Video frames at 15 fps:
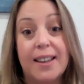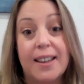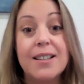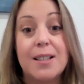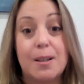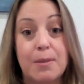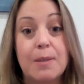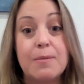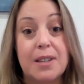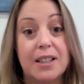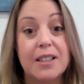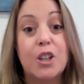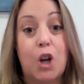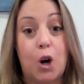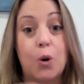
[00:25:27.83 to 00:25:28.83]
sometimes
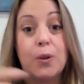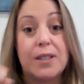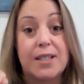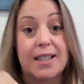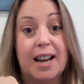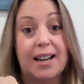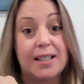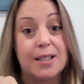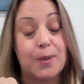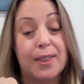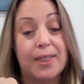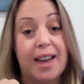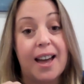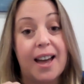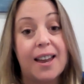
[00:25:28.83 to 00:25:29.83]
it coincides with
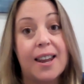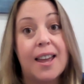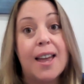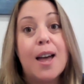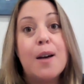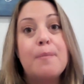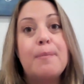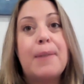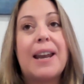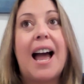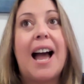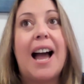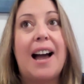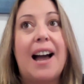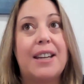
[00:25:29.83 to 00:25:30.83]
that, but
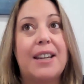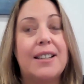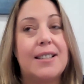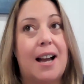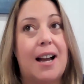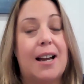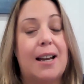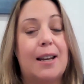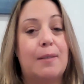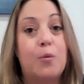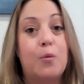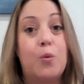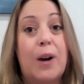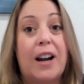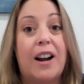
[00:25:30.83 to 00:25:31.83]
having time
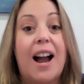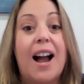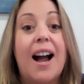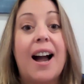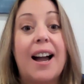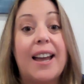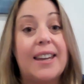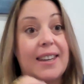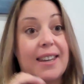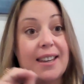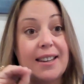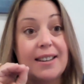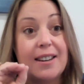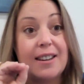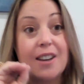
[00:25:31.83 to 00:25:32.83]
where I
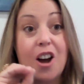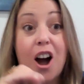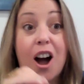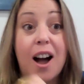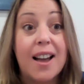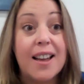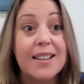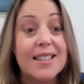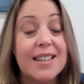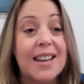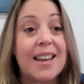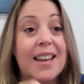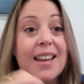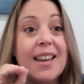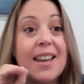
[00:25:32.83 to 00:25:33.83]
cannot
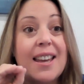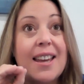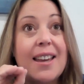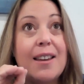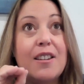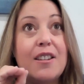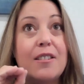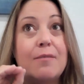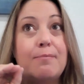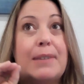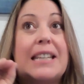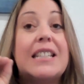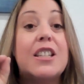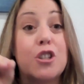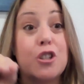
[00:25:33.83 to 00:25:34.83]
be
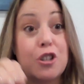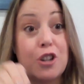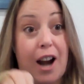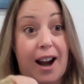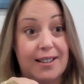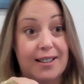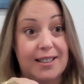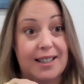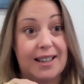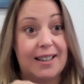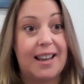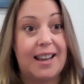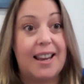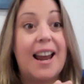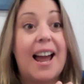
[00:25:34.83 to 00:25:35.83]
distracted
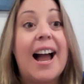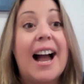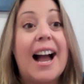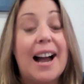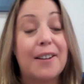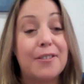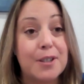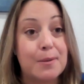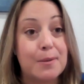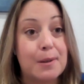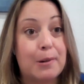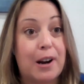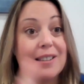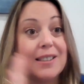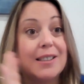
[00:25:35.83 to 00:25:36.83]
and I have to be
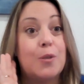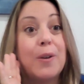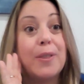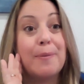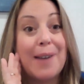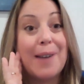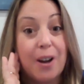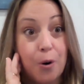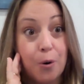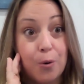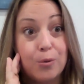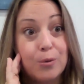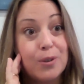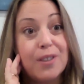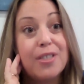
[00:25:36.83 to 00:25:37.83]
present with my
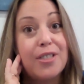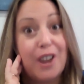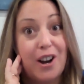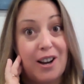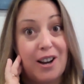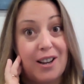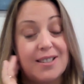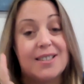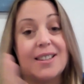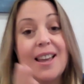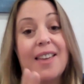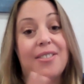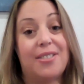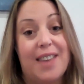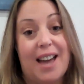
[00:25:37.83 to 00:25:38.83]
own thoughts.
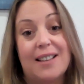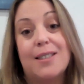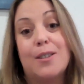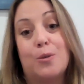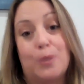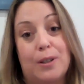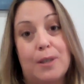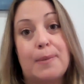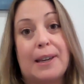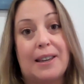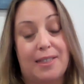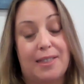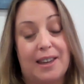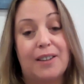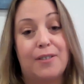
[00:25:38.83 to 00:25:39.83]
And that's a really big
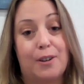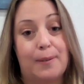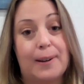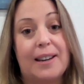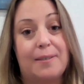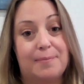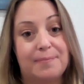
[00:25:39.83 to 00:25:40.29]
thing for me.